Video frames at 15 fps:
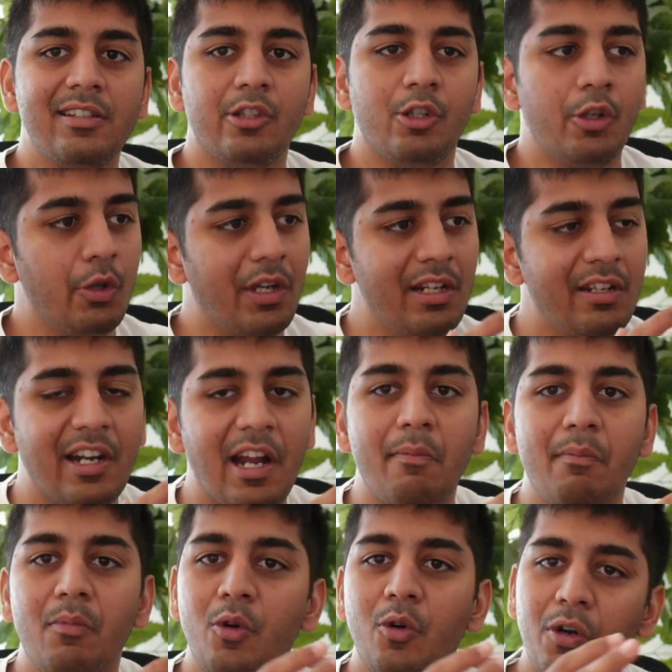know, you can grab
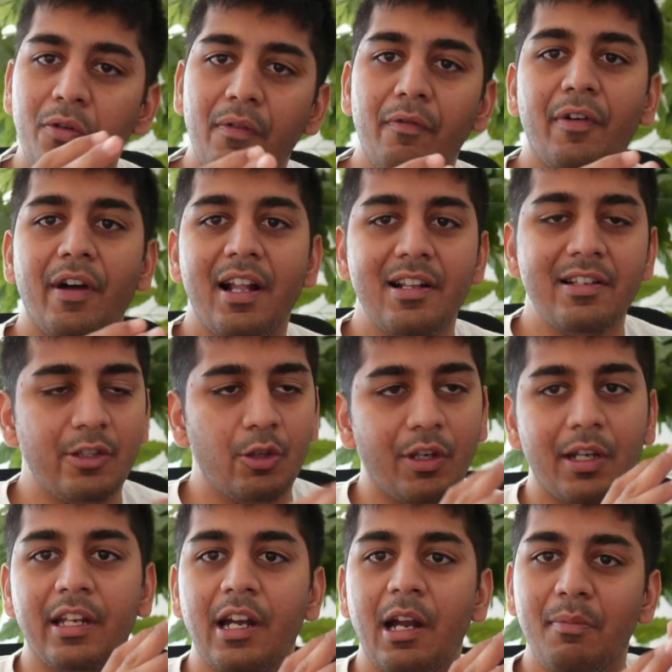more files, you
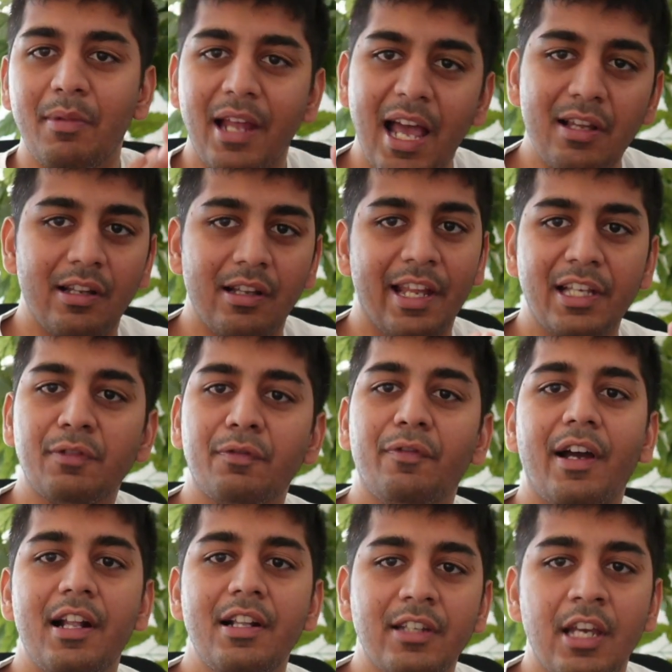can grab less
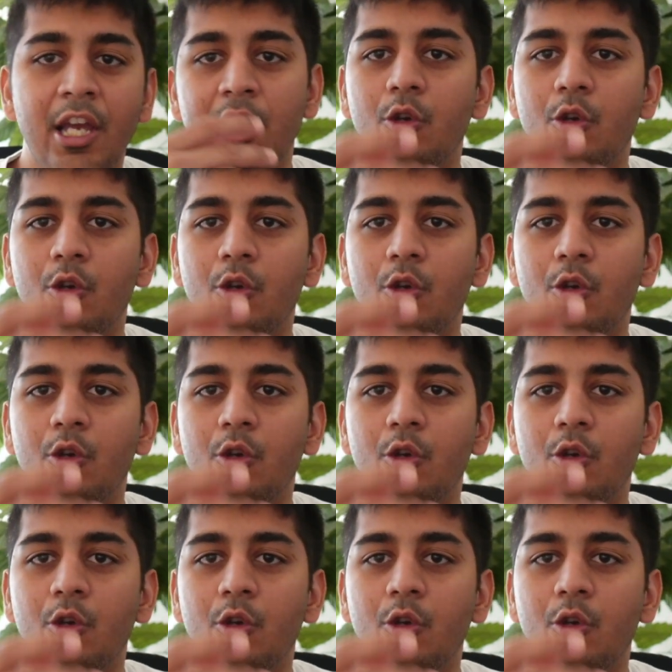files,